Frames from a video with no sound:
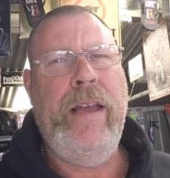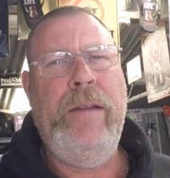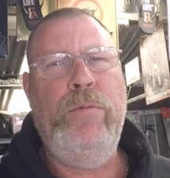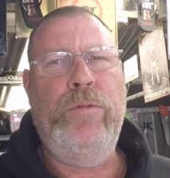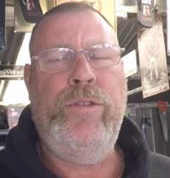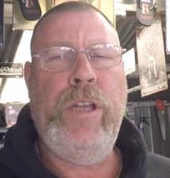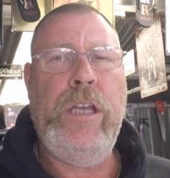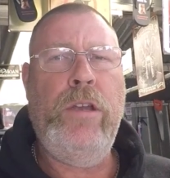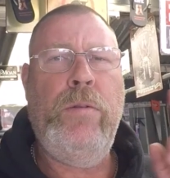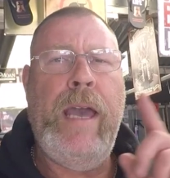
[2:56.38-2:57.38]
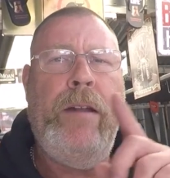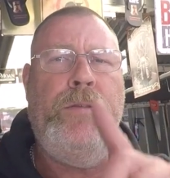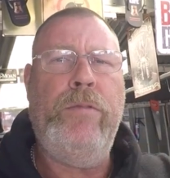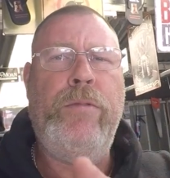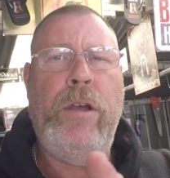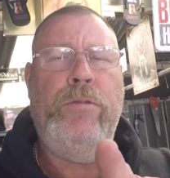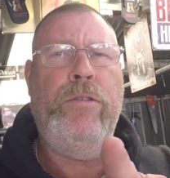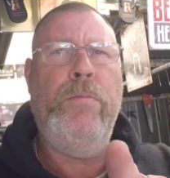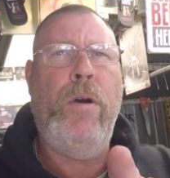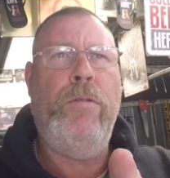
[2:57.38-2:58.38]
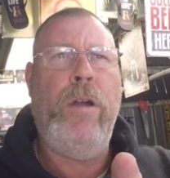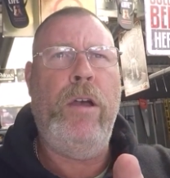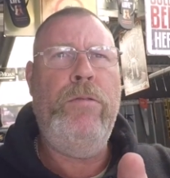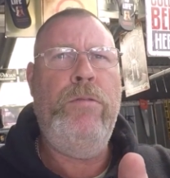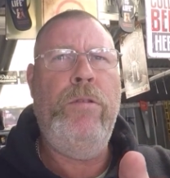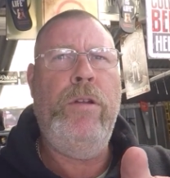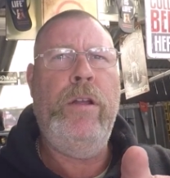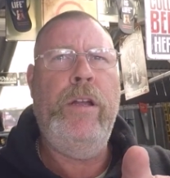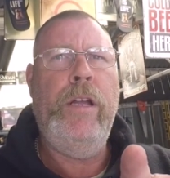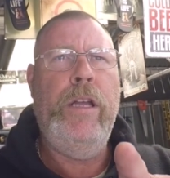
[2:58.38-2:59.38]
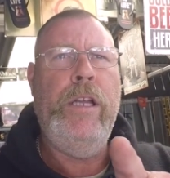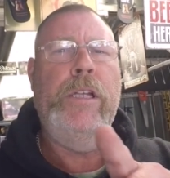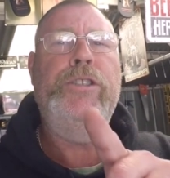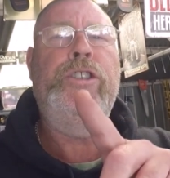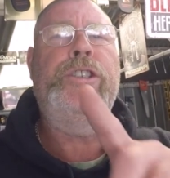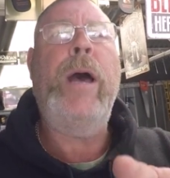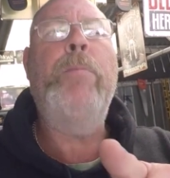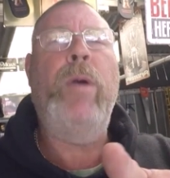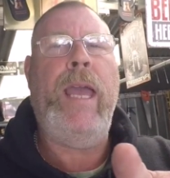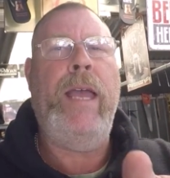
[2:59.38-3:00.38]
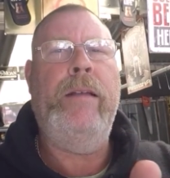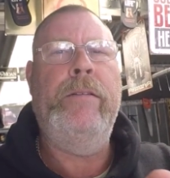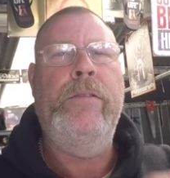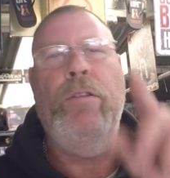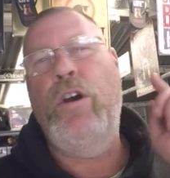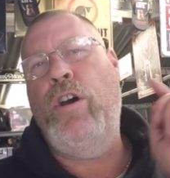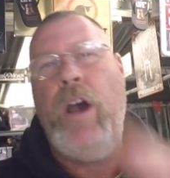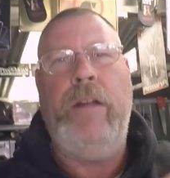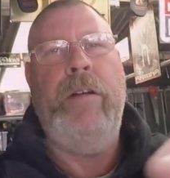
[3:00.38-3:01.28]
and we'll see you out on the road tomorrow somewhere. All right,